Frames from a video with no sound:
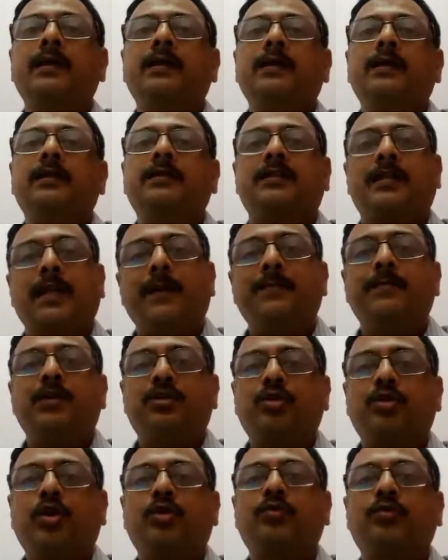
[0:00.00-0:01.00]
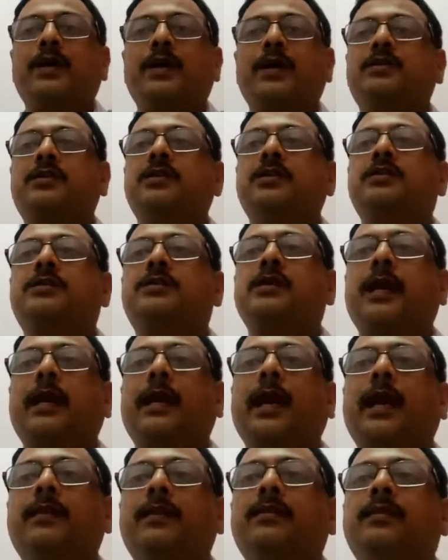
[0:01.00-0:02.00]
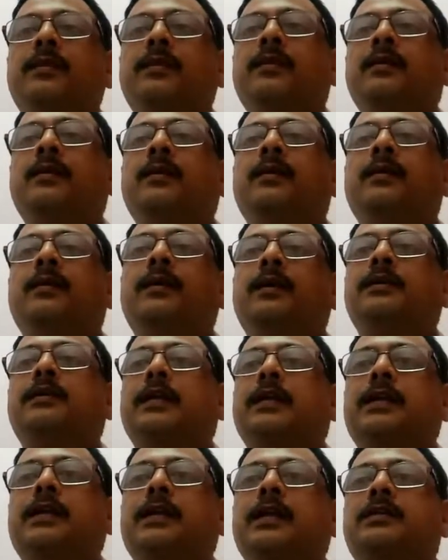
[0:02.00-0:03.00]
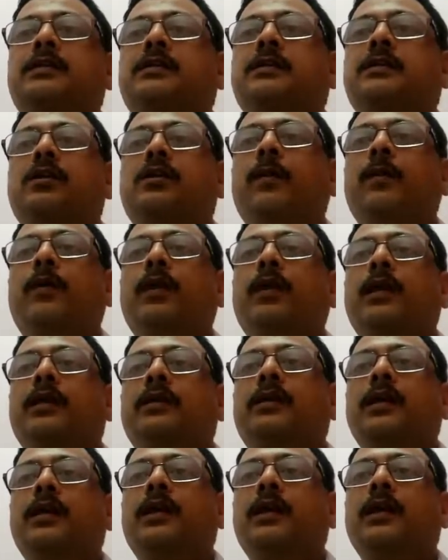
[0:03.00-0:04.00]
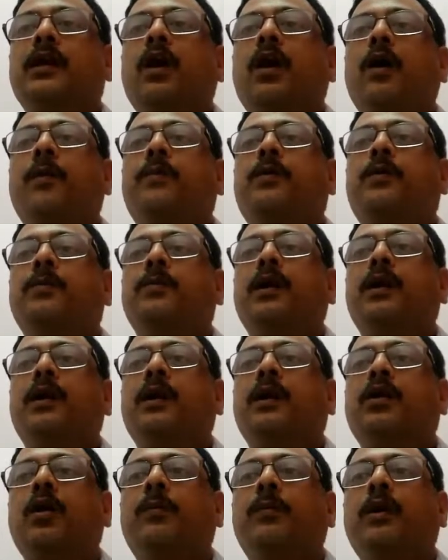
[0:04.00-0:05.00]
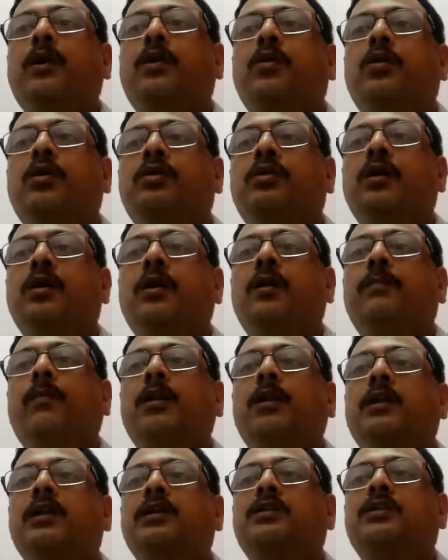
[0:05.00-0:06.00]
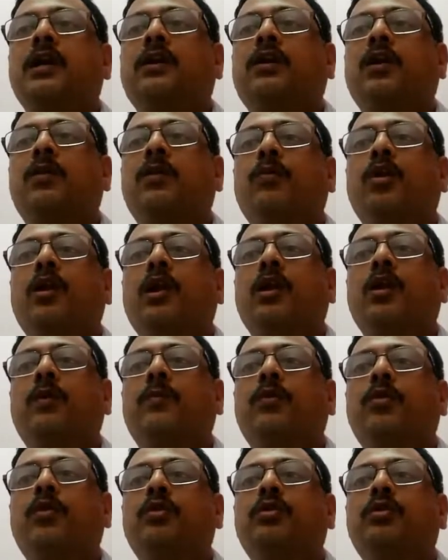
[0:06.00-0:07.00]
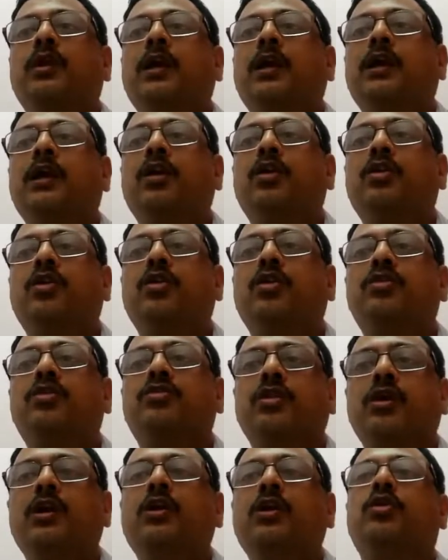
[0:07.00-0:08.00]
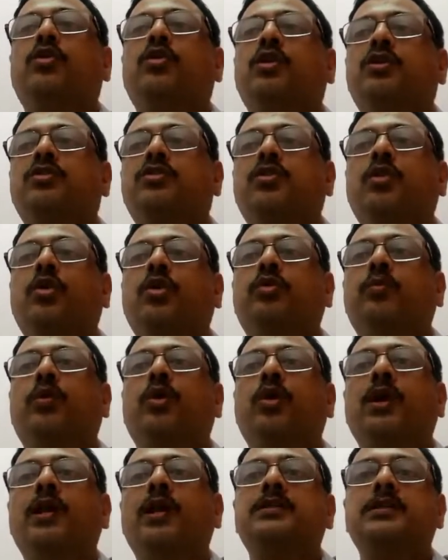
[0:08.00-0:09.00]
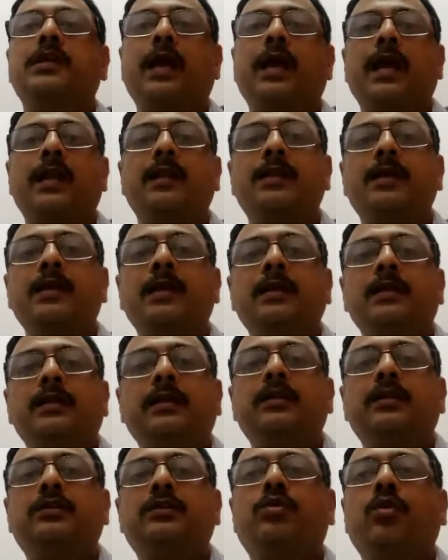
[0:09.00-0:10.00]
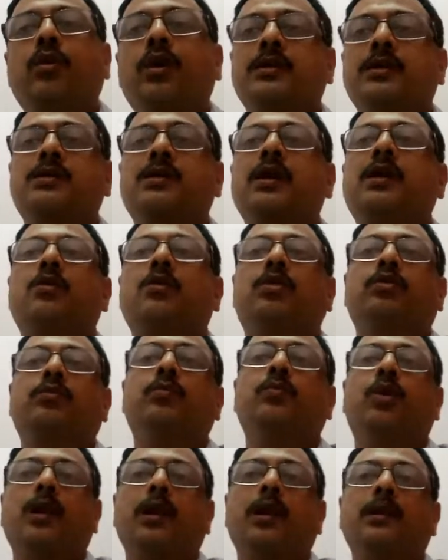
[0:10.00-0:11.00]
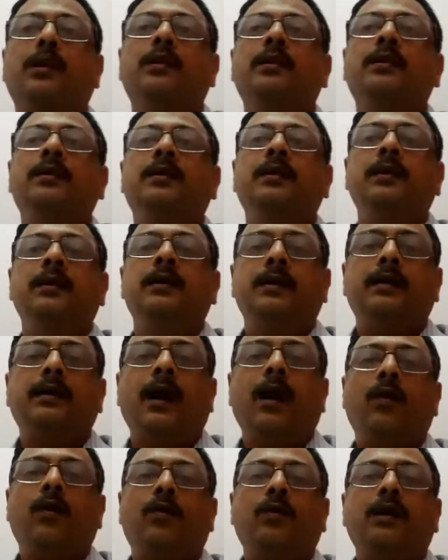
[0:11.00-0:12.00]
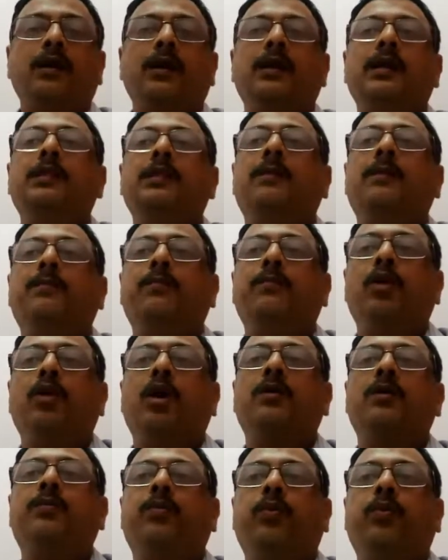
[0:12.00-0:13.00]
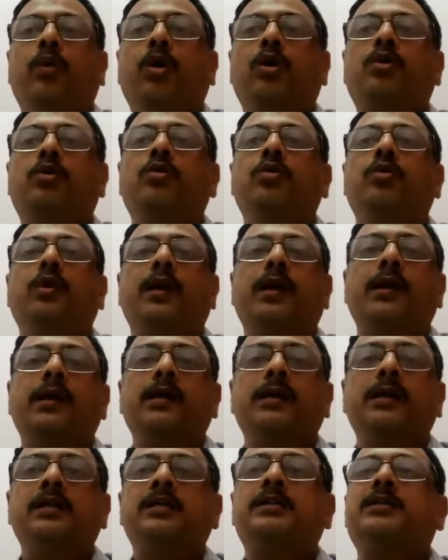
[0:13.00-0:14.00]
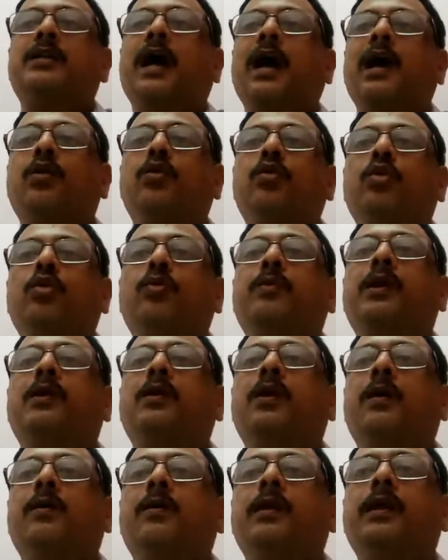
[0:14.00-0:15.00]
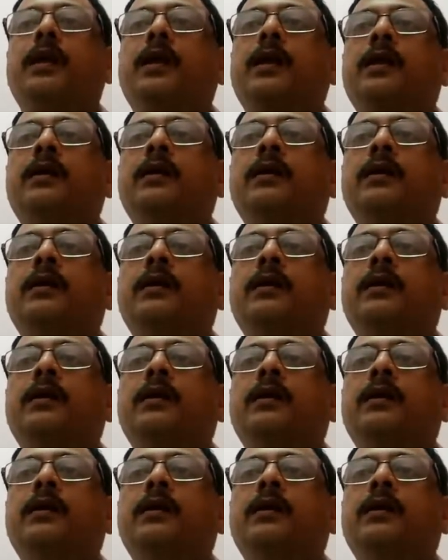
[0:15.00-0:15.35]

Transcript: same resource persons again, that is covering the optimal economic growth, multi-sector model of growth, endogenous, endogenous growth models, and the stochastic growth model. Now, in the block four today, SAR would be covering